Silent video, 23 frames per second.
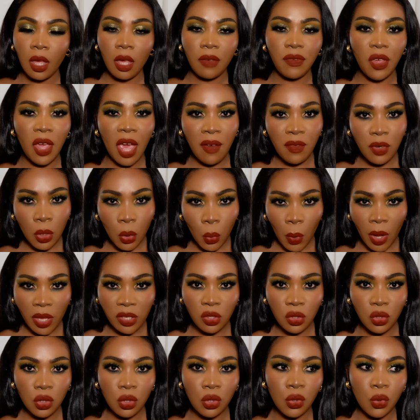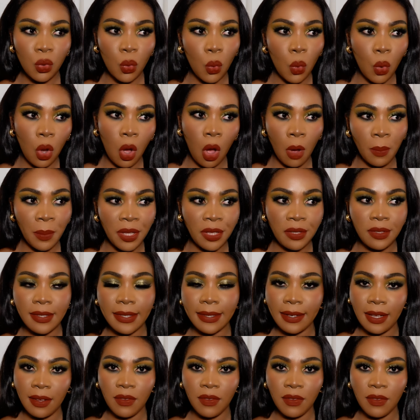If you have any questions or comments,